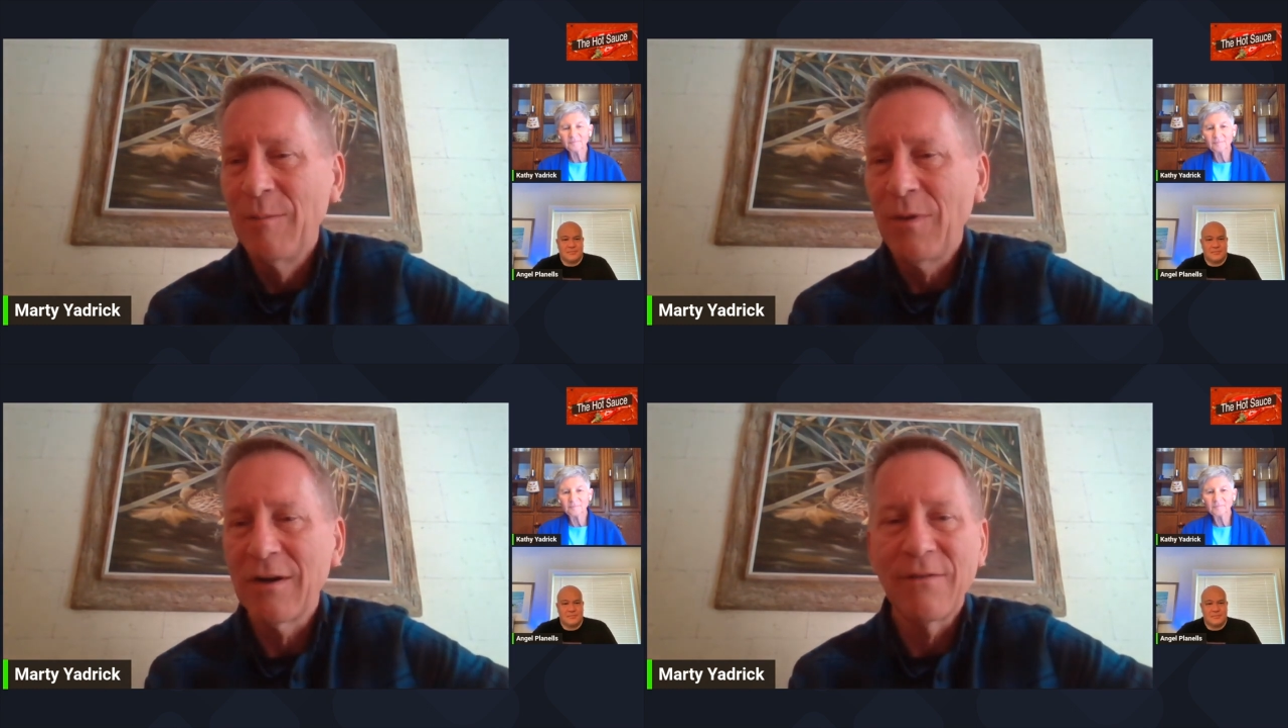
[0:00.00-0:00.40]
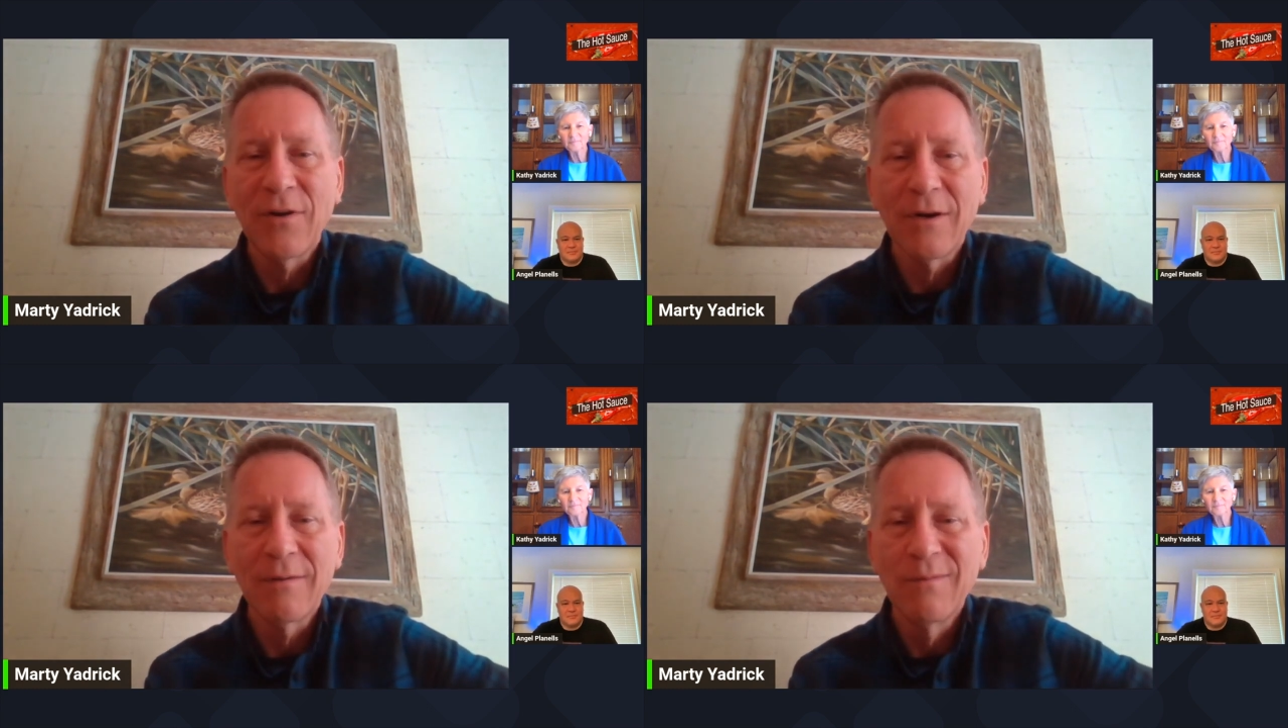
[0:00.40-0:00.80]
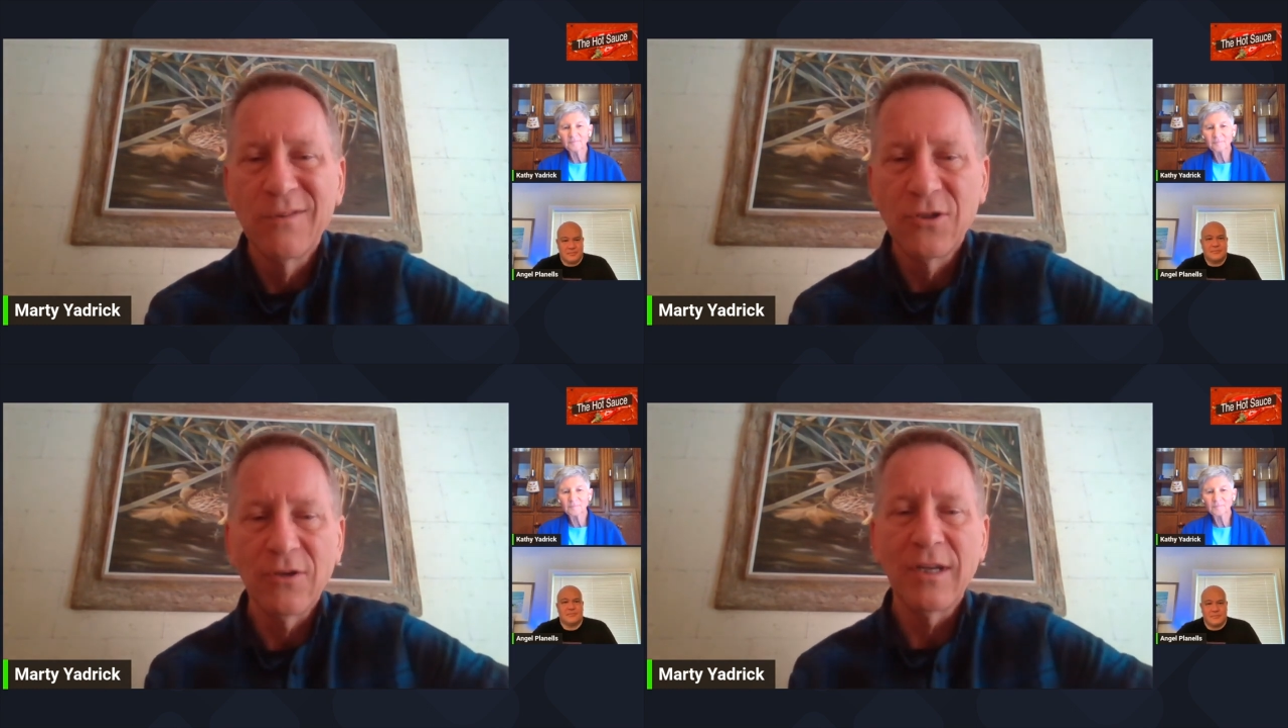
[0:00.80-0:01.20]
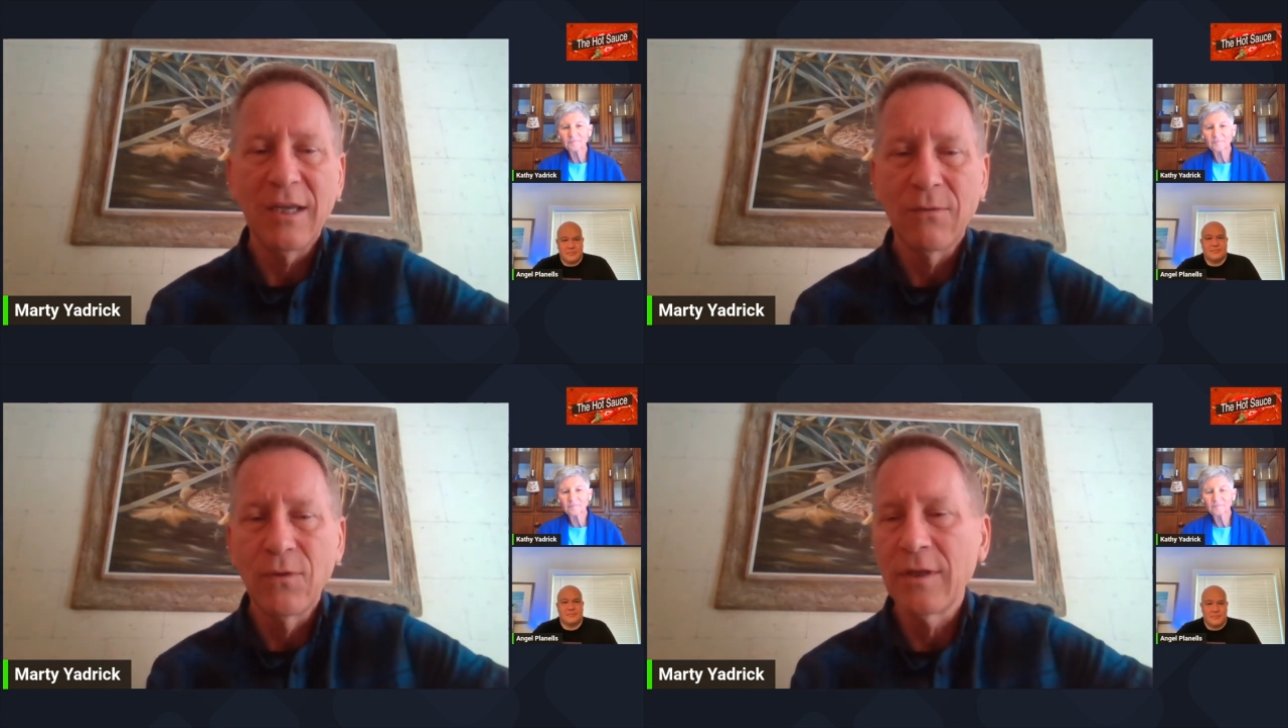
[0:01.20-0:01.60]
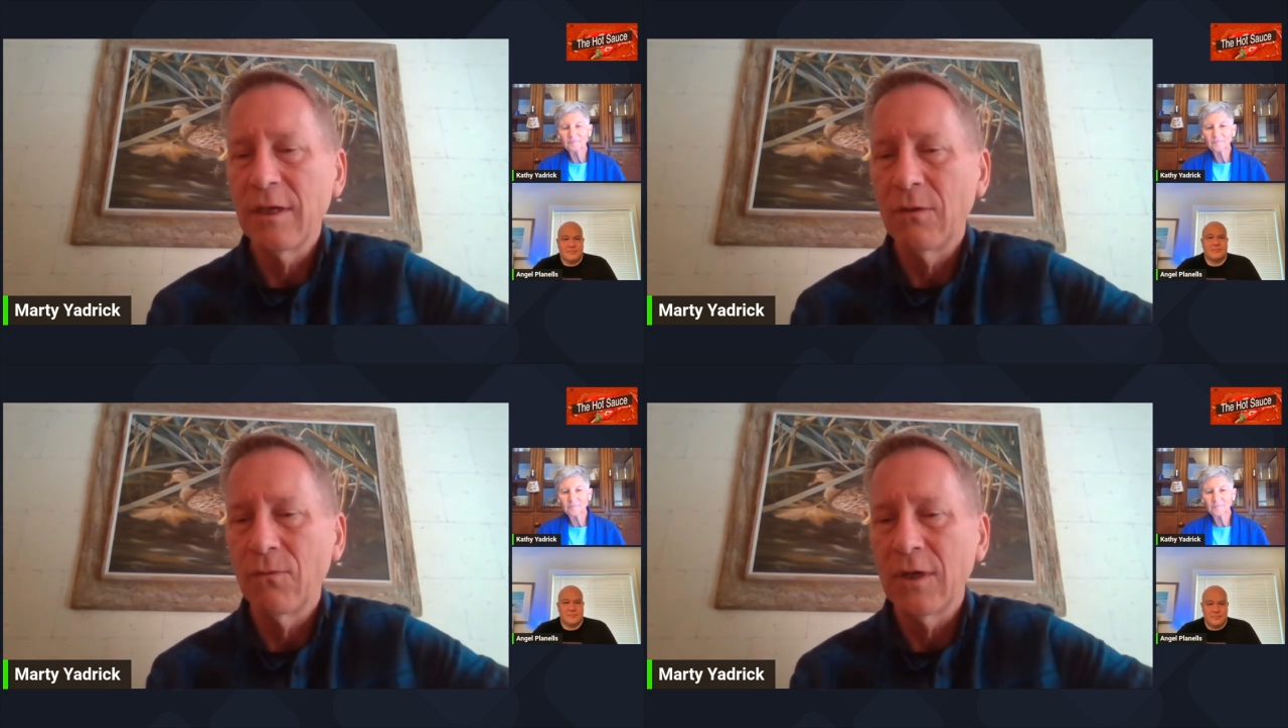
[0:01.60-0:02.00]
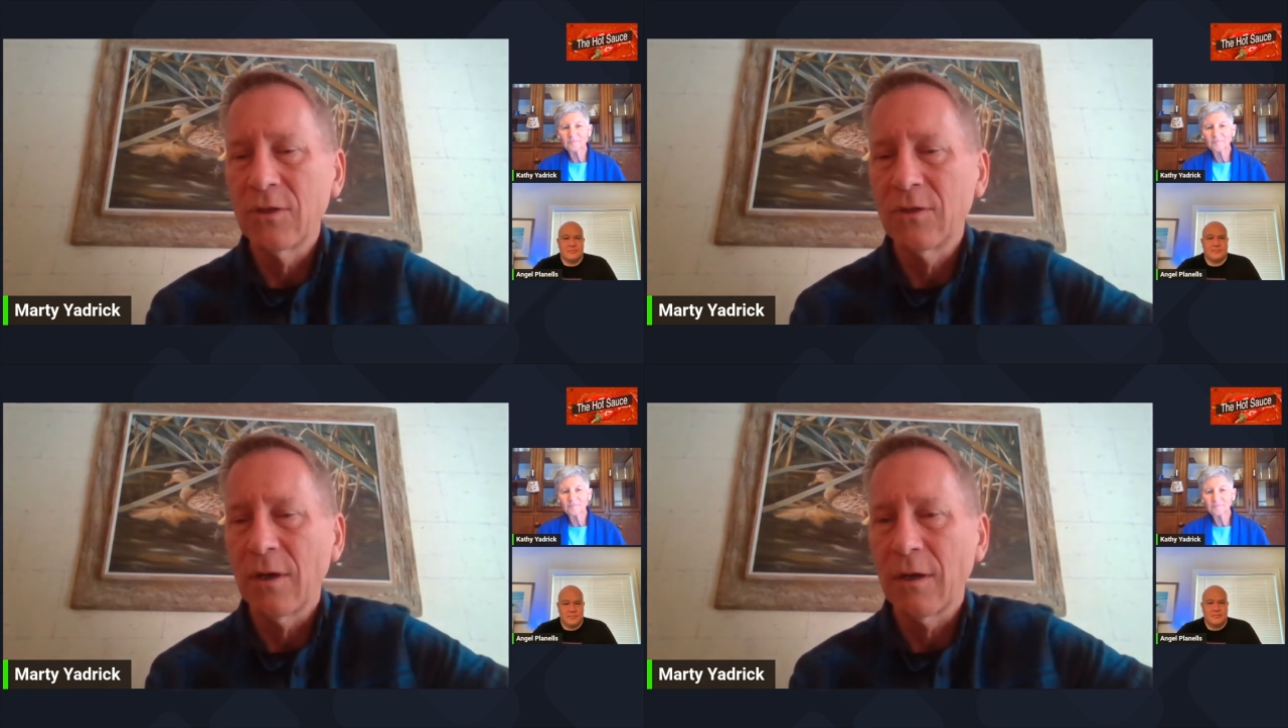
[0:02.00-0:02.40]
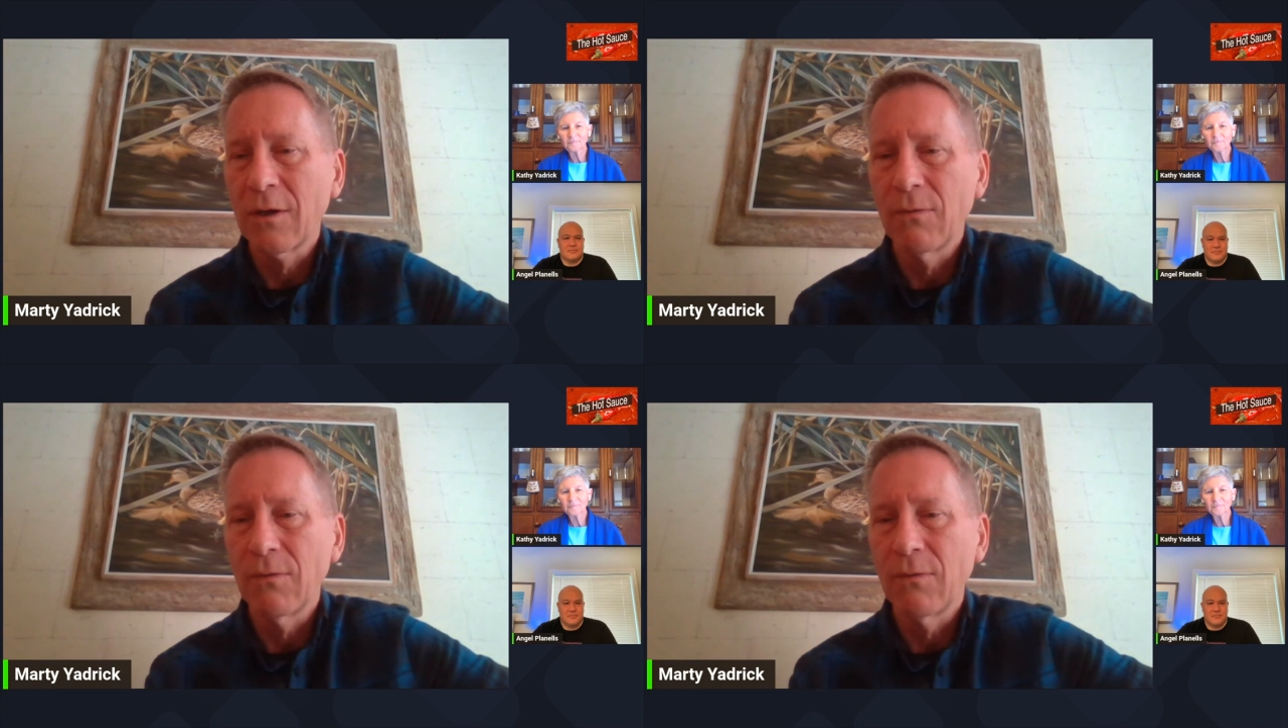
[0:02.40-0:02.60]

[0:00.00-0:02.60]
part of our journey and really enriched our